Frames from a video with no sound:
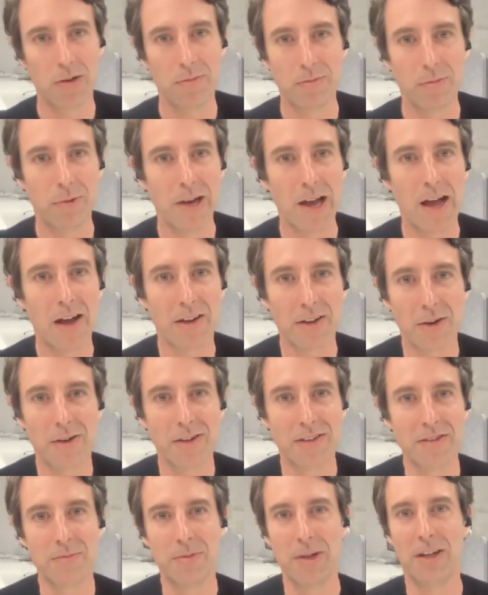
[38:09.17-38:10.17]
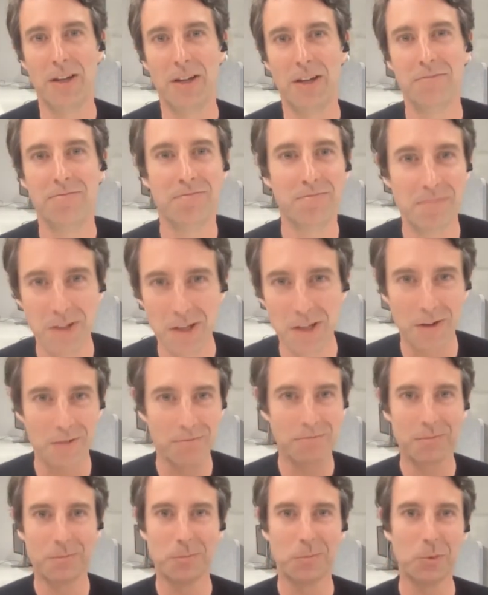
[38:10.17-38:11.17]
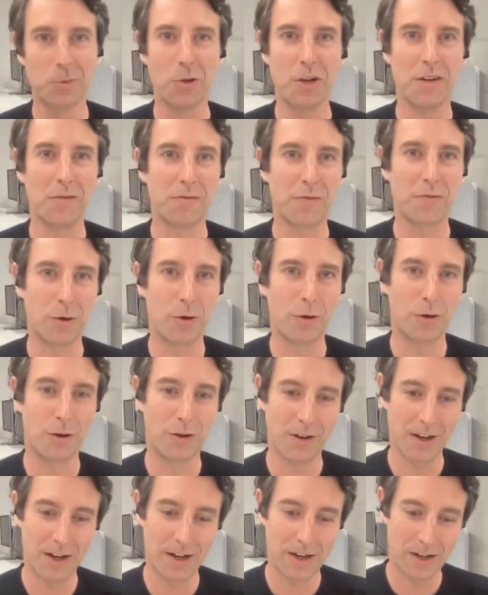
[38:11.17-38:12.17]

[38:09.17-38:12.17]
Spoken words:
we are going to be, you know, looking for,